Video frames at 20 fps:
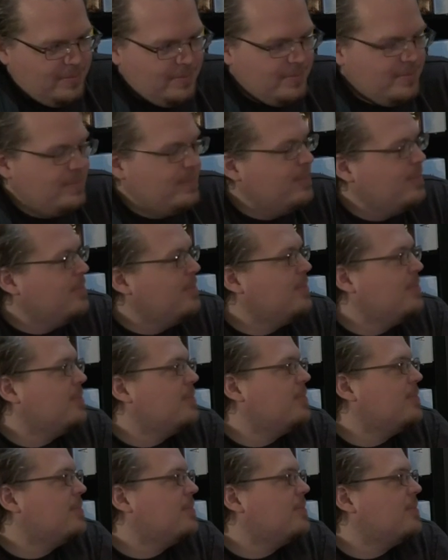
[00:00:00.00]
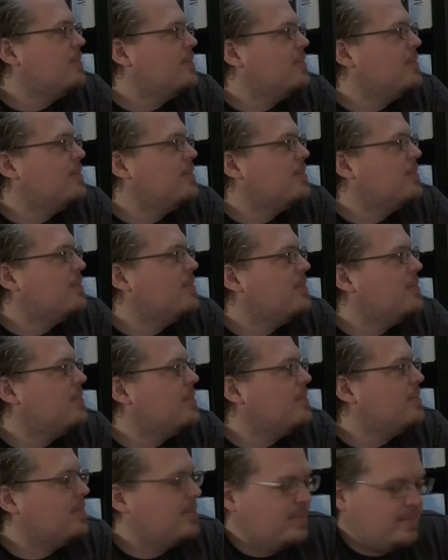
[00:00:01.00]

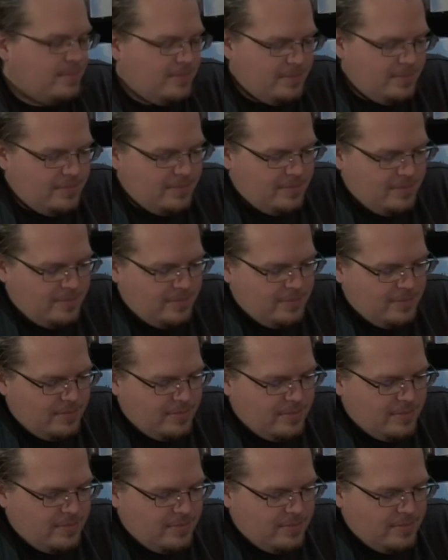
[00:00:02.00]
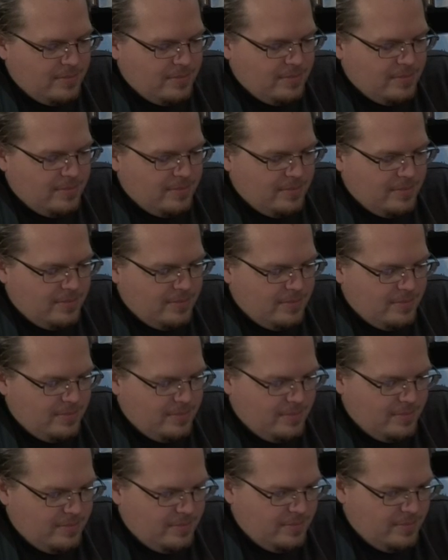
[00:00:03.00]

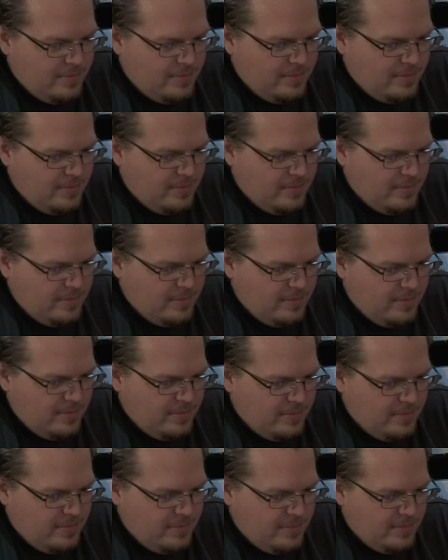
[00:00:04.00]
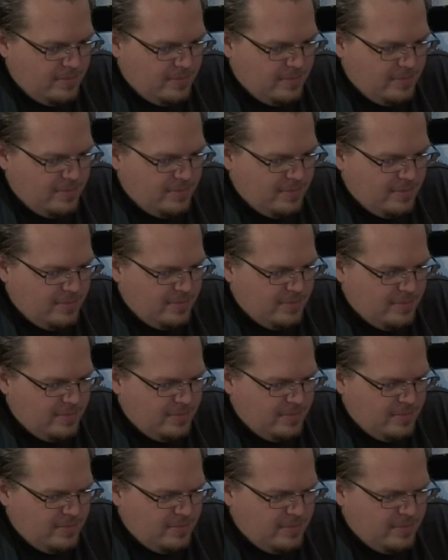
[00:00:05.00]

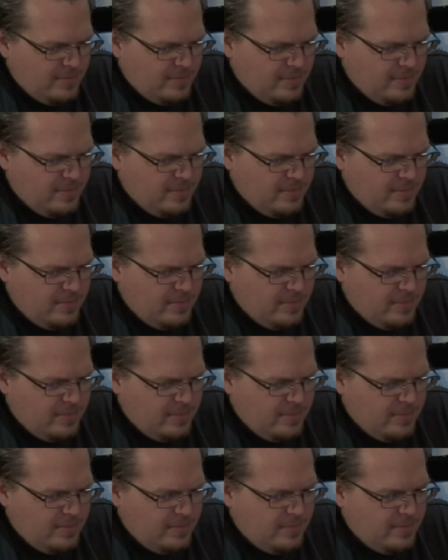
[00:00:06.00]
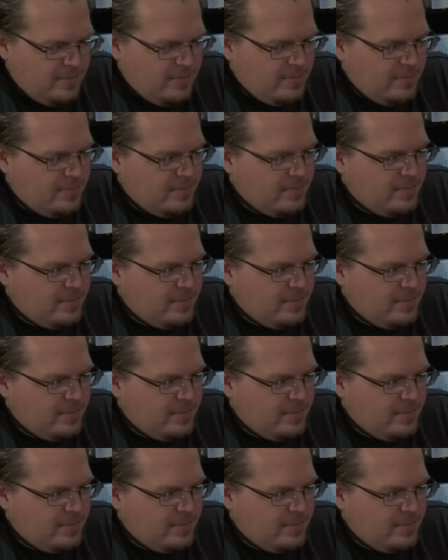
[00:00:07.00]
(silent)